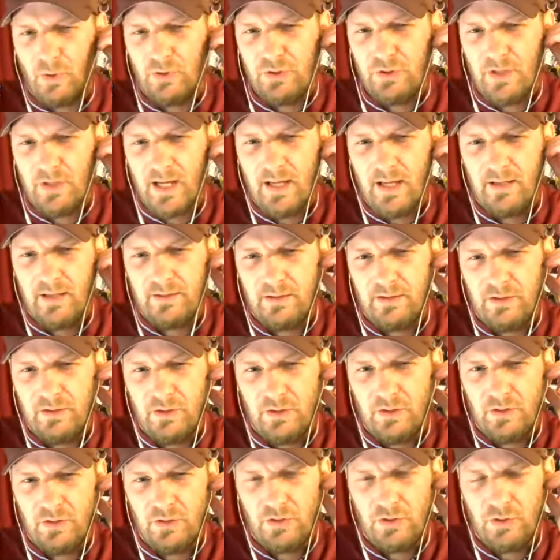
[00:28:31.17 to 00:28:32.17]
about
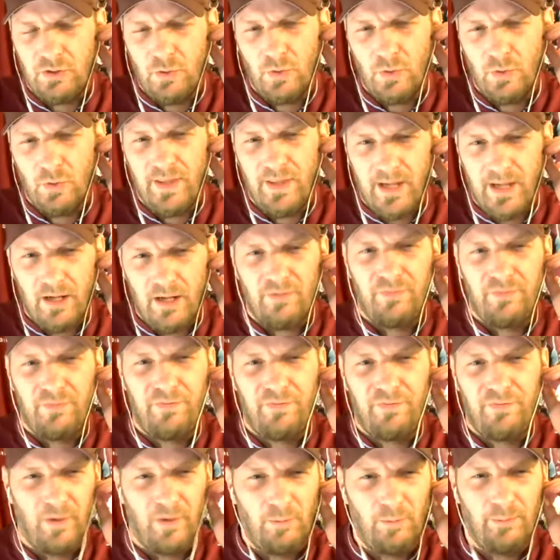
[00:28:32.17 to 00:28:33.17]
you were there to
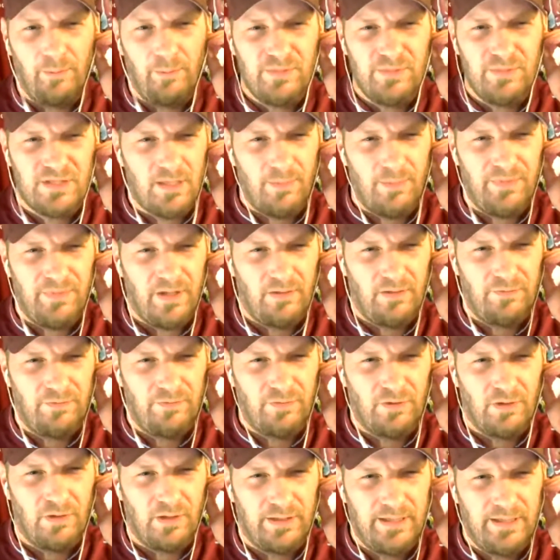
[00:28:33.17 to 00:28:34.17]
film something
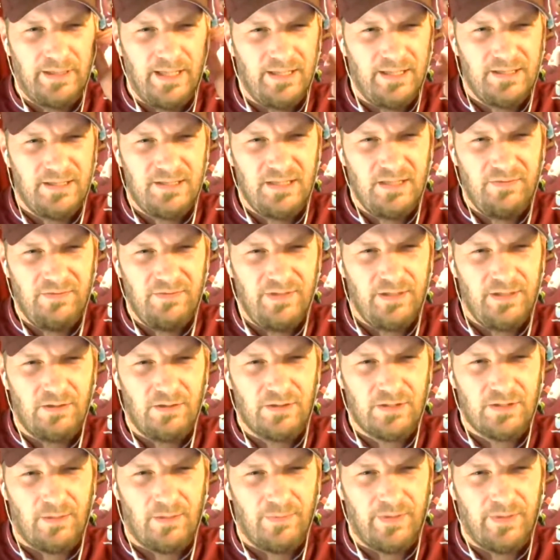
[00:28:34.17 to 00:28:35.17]
for kids'
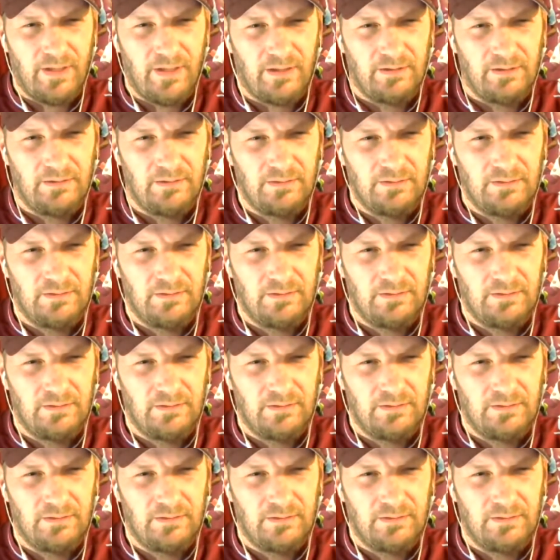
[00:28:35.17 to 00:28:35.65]
TV or something.